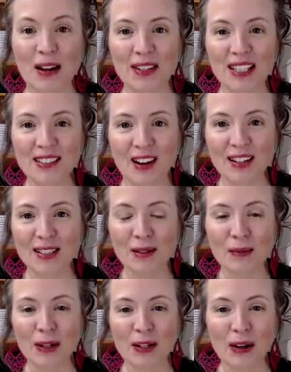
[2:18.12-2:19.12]
wow, that's
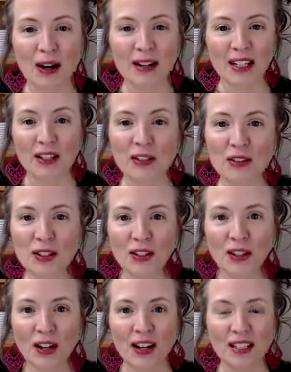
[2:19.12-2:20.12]
awesome about your art. Now, you do
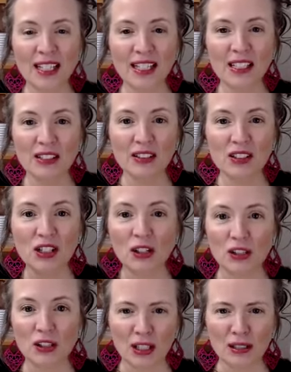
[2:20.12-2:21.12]
your art in
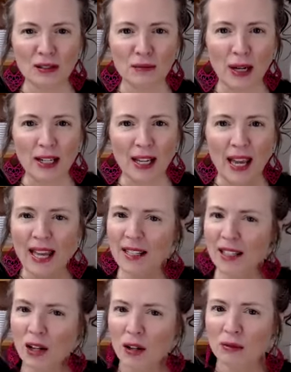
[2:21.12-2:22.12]
churches, right?
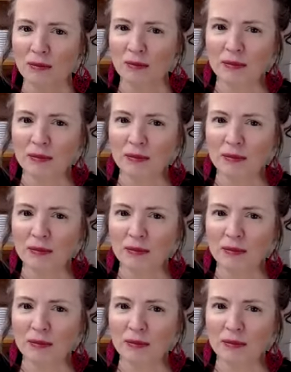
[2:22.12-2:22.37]
And at home?